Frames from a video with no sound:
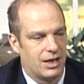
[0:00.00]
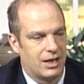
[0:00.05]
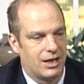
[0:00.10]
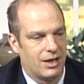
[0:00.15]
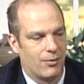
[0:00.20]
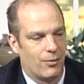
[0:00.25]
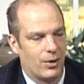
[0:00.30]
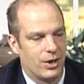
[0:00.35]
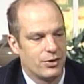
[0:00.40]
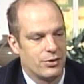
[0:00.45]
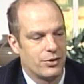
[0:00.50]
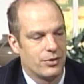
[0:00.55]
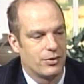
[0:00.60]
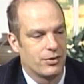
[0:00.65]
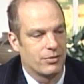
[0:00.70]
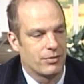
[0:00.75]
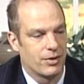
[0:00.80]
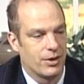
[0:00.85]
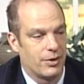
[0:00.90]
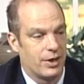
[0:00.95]
once you
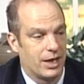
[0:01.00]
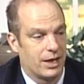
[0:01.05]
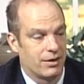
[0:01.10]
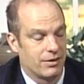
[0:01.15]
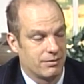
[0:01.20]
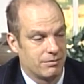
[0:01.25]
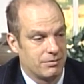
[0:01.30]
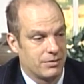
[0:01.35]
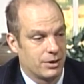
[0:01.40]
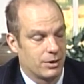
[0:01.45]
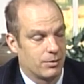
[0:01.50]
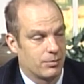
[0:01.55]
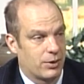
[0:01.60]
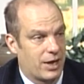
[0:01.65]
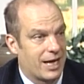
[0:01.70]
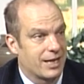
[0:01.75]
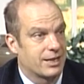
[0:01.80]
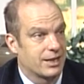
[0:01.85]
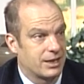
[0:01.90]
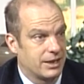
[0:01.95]
throw out, you know,
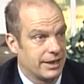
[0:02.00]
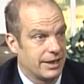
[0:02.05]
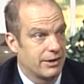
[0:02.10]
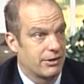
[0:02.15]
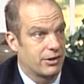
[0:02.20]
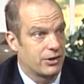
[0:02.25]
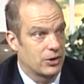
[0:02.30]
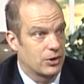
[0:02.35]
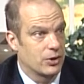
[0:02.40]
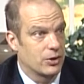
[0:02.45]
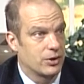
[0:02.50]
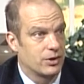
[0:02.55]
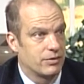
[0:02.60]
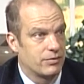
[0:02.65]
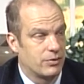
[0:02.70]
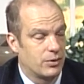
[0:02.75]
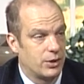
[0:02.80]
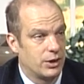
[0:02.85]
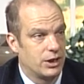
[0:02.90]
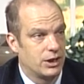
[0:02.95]
practically a third of
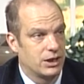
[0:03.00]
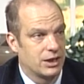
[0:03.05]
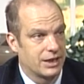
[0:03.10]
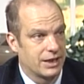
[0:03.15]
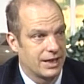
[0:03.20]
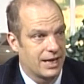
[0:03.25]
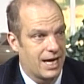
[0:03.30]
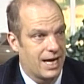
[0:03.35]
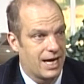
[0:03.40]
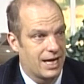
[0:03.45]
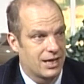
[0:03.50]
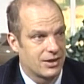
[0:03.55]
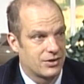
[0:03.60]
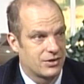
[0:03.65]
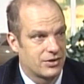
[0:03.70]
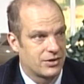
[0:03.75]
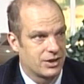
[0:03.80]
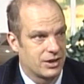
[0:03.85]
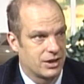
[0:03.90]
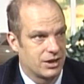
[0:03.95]
oil and
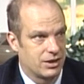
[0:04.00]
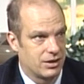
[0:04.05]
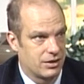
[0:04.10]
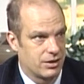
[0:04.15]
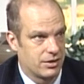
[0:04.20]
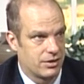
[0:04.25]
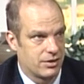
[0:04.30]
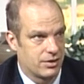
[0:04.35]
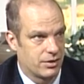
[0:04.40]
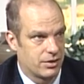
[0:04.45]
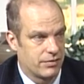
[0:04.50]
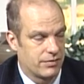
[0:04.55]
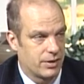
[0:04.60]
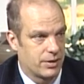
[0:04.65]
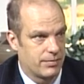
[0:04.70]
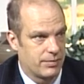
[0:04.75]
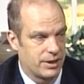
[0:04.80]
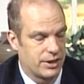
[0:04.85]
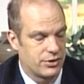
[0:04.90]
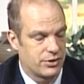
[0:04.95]
gas, a third of our
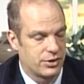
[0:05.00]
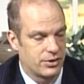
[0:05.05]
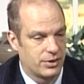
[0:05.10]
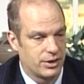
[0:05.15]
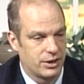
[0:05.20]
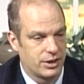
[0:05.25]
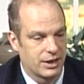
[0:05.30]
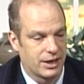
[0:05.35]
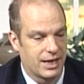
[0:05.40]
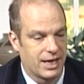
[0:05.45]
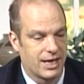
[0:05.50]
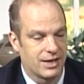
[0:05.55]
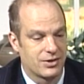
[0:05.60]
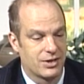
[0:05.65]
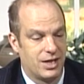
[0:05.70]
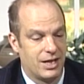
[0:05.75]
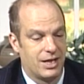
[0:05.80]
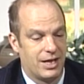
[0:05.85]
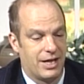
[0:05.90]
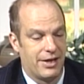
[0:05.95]
budget oil and gas,
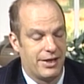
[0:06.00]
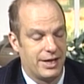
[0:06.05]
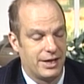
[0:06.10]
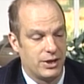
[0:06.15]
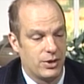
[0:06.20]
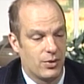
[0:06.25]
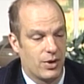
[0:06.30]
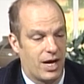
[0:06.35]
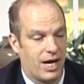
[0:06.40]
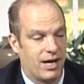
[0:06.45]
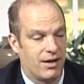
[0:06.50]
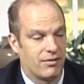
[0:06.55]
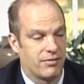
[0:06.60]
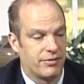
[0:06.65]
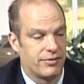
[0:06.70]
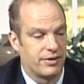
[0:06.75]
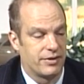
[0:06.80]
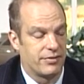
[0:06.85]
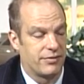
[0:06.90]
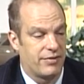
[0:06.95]
then you have
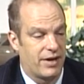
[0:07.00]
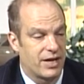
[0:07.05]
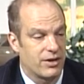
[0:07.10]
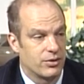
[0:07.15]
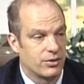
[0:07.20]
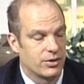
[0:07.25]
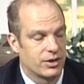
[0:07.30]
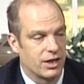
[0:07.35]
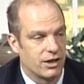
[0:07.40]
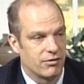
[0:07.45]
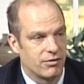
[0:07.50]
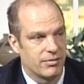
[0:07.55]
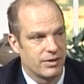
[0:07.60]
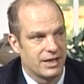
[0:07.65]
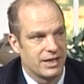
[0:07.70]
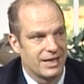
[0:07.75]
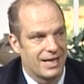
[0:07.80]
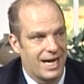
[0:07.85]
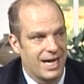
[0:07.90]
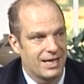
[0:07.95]
the federal government,
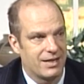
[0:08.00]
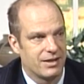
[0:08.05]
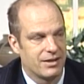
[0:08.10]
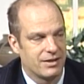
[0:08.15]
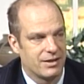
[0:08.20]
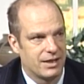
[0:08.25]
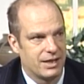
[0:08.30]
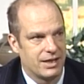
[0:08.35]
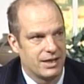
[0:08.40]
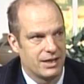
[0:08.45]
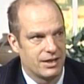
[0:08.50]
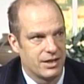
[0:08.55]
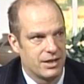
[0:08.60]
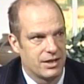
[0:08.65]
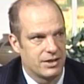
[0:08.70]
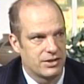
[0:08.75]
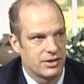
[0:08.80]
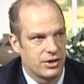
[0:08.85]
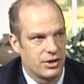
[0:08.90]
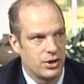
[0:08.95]
and that
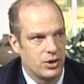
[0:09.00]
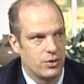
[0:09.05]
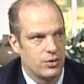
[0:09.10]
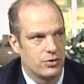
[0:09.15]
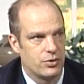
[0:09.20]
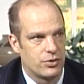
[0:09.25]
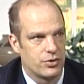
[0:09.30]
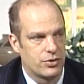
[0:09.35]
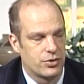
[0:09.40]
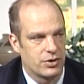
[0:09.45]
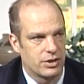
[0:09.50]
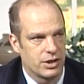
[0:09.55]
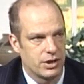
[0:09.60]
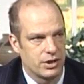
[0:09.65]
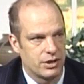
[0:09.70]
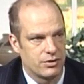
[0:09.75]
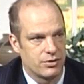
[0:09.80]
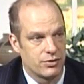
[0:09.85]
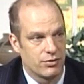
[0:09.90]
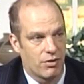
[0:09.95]
is a huge
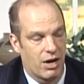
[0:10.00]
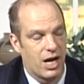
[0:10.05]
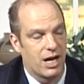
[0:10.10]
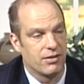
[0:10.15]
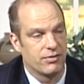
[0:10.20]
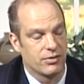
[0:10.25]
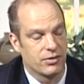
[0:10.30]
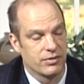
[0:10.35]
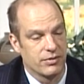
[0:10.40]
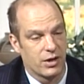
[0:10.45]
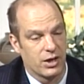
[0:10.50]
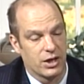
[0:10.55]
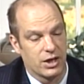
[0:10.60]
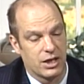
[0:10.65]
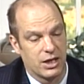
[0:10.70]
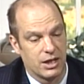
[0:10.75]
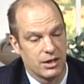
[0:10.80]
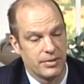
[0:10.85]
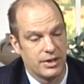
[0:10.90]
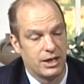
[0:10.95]
driver of our
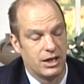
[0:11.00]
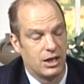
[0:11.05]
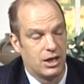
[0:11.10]
economy,